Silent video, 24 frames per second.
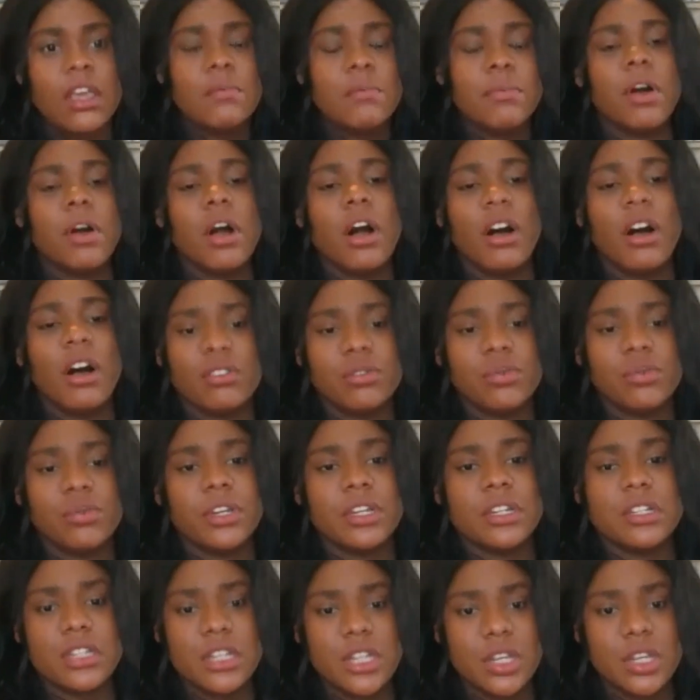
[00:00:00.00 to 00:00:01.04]
but also were
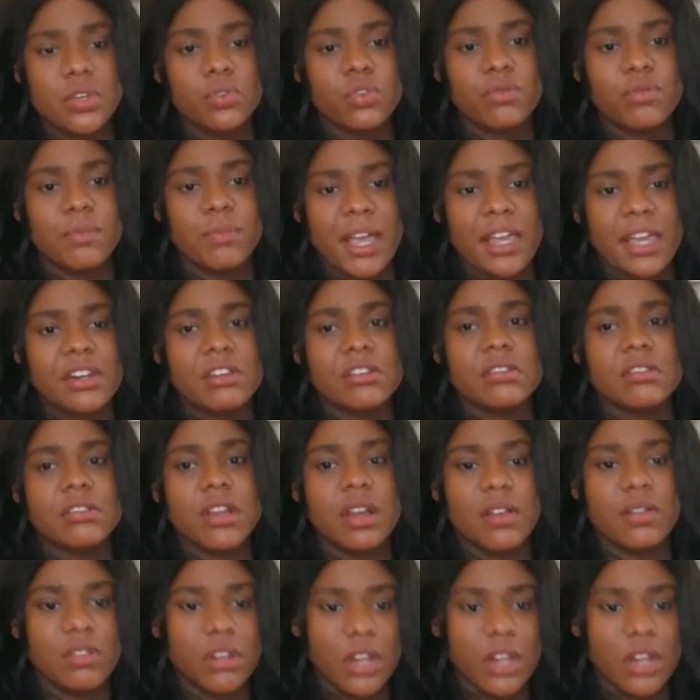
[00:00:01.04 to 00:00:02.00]
continuous reminders of